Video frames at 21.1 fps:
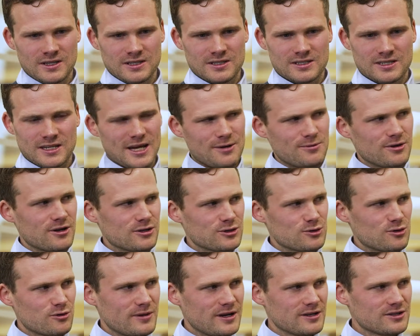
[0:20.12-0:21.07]
Today we're going
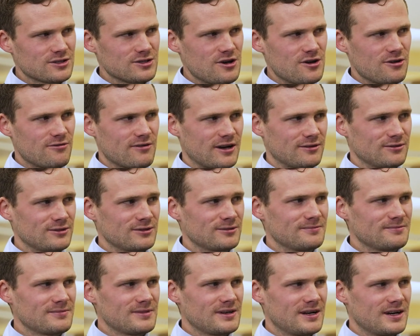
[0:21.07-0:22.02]
to talk about turnaround,
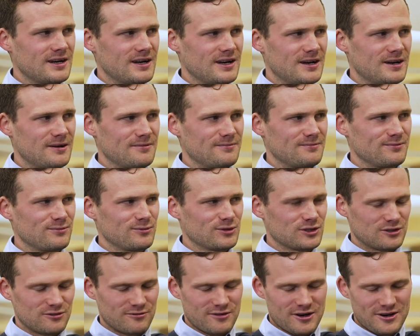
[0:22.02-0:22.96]

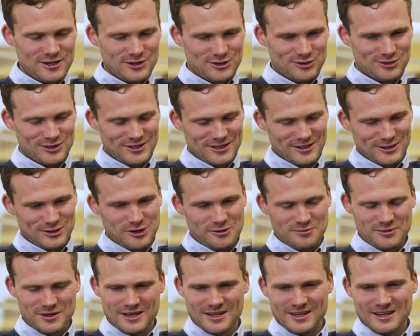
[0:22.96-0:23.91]
which is a very interesting
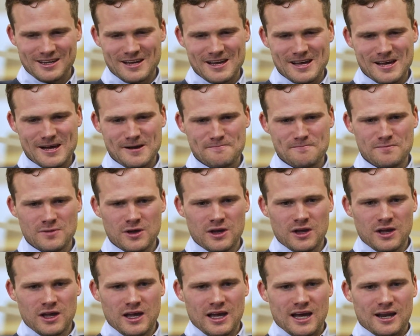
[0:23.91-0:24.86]
topic. And
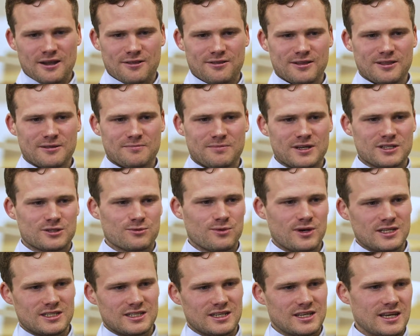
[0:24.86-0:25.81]
I think the best
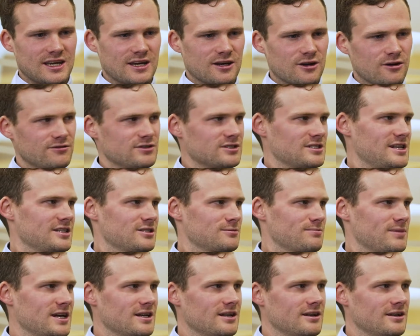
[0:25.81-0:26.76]
way to kick it off is let's
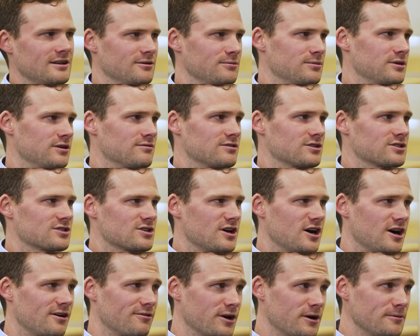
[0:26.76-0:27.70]
paint a little bit of a
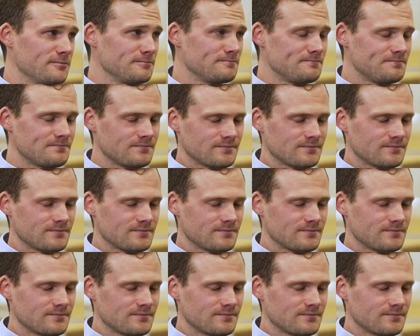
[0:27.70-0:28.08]
scenario. Mm-hmm.